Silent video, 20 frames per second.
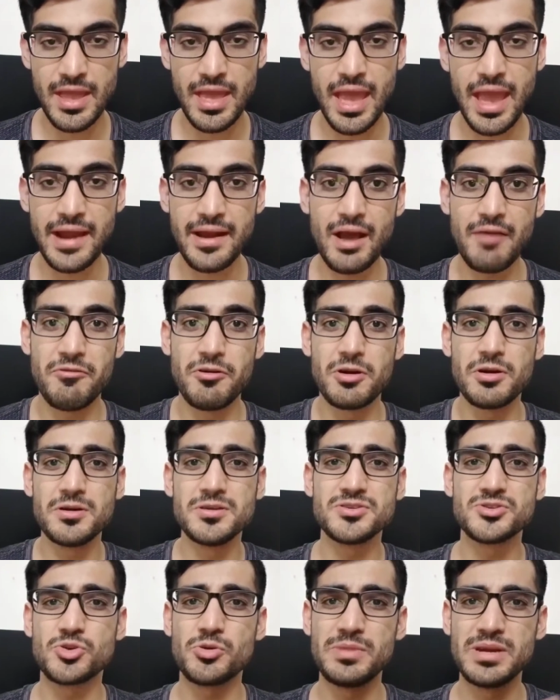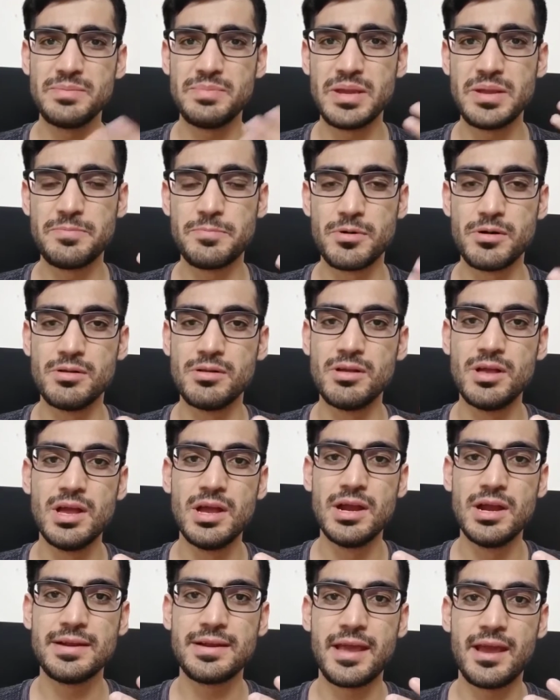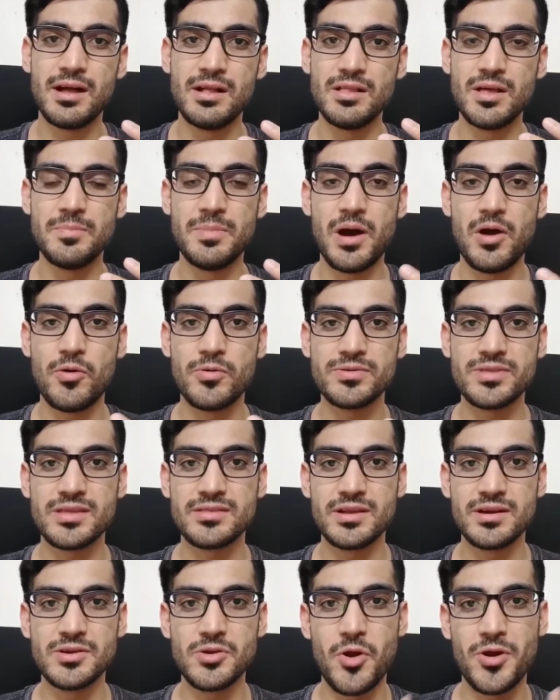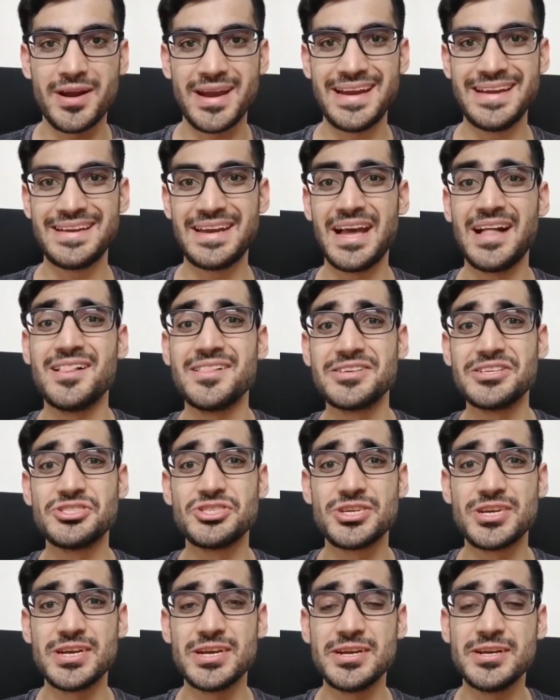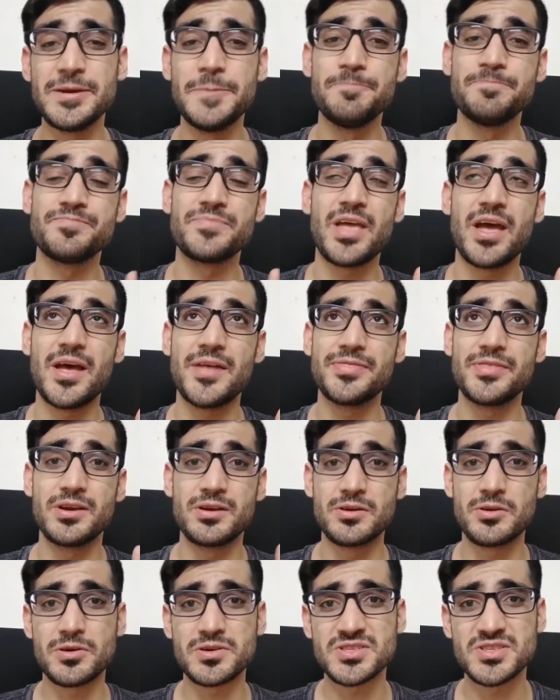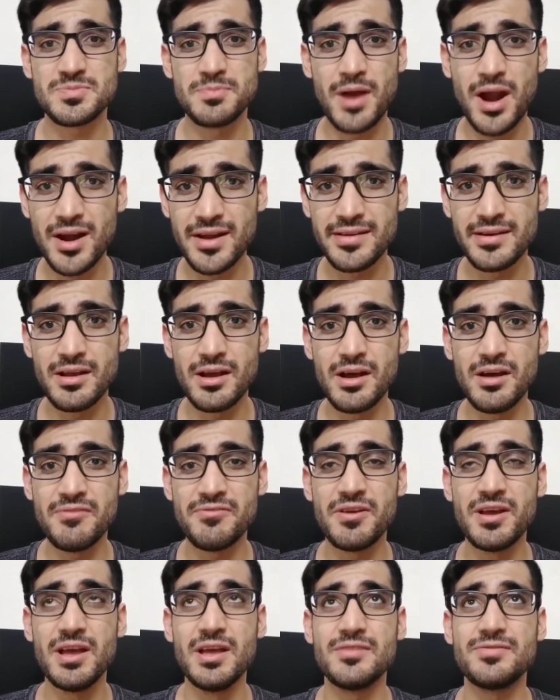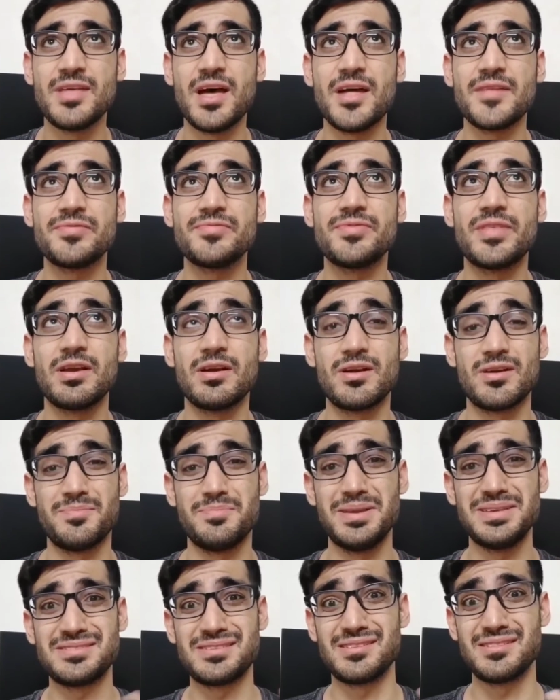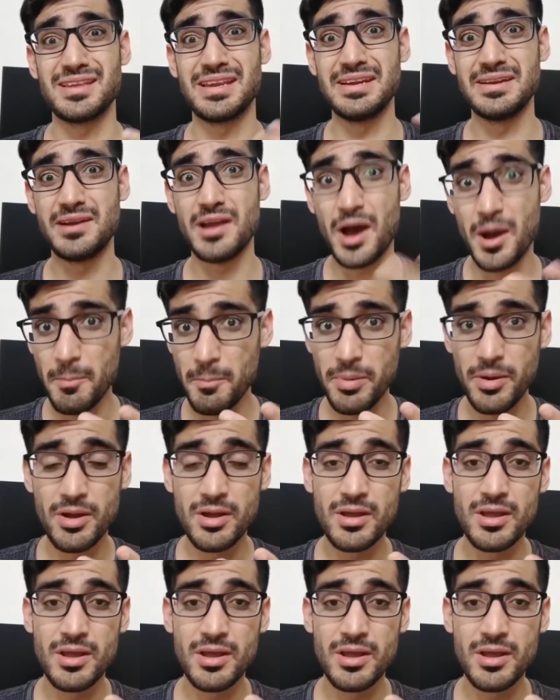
And I've heard so many people tell about that they're not intelligent, that they're not smart enough, that they are basically dumb.